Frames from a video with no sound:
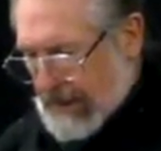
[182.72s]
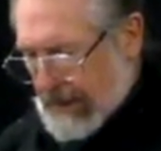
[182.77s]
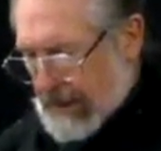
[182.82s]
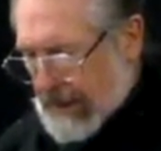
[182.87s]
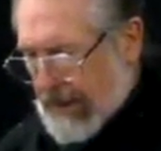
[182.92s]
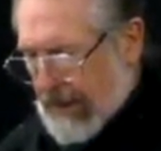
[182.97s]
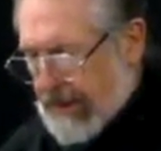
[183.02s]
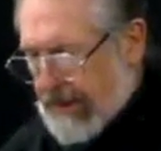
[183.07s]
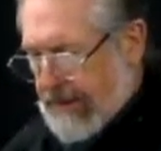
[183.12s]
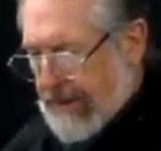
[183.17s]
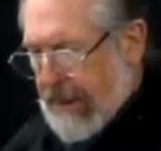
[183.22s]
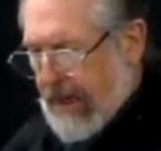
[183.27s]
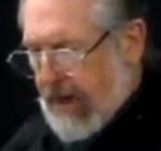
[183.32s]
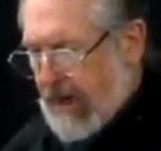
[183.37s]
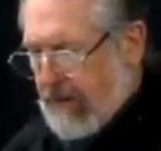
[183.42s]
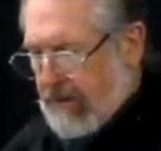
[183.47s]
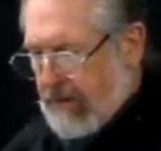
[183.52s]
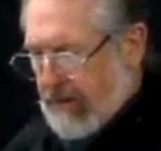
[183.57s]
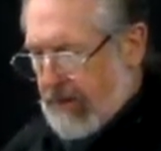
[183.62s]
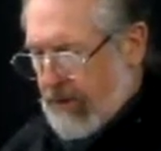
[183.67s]
And it's
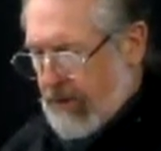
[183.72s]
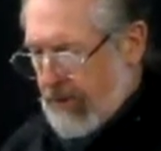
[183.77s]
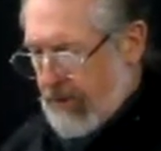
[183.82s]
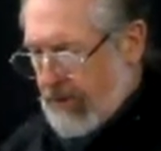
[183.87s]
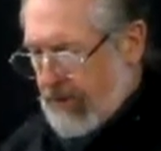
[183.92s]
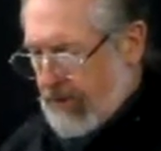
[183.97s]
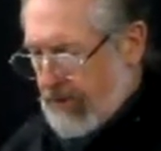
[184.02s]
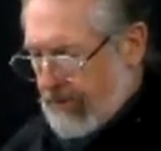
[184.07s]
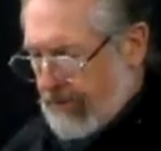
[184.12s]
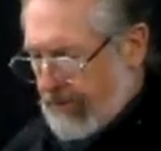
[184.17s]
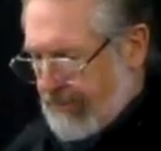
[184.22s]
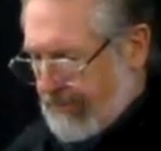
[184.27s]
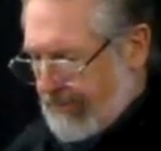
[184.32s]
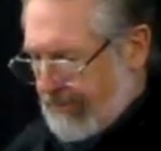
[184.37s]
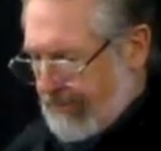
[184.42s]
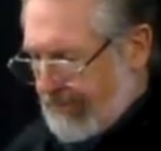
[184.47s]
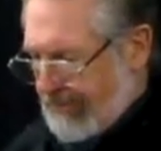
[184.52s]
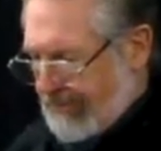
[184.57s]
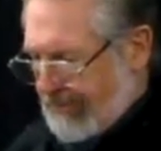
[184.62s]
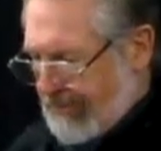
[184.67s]
down to
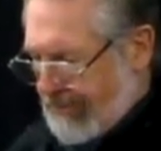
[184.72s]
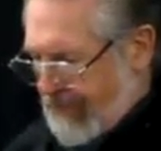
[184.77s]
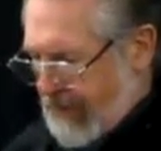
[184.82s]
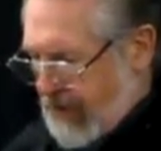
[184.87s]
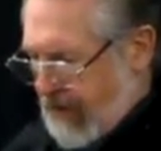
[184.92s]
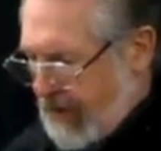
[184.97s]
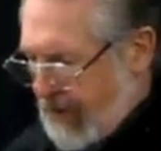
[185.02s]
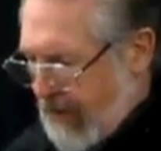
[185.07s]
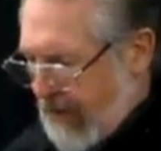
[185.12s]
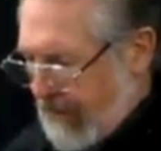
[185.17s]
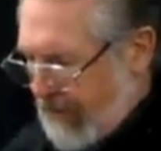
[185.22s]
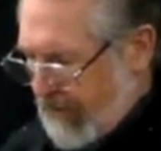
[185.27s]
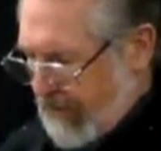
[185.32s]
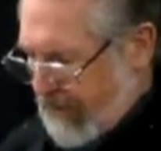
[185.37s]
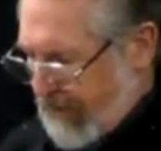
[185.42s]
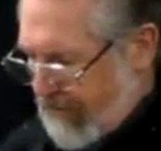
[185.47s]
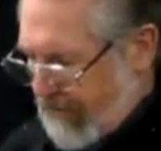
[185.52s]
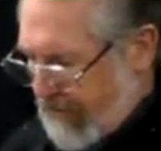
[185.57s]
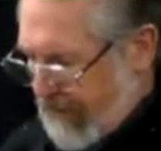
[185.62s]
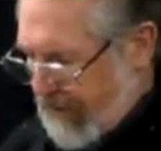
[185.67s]
two
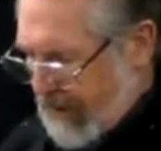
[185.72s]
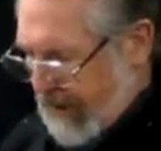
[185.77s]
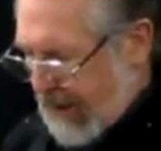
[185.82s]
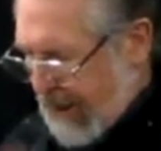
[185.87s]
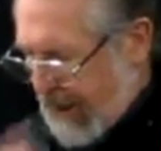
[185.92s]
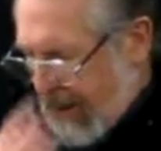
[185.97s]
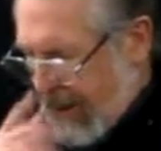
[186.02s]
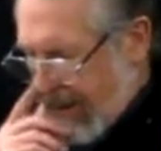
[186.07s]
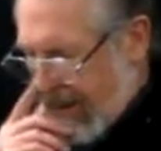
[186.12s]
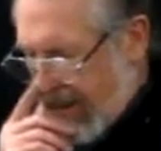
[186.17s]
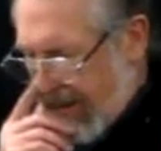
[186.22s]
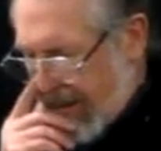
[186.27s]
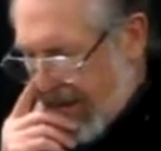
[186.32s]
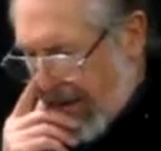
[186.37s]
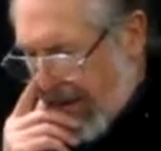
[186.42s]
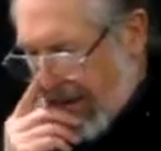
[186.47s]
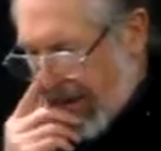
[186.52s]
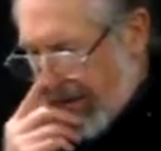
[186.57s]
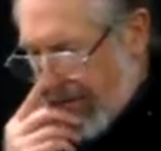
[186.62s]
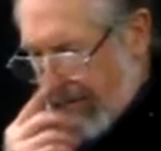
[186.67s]
levels of society
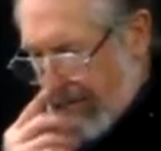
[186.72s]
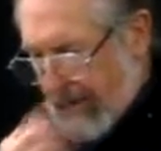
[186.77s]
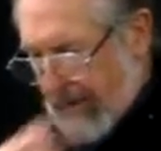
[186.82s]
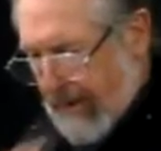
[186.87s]
that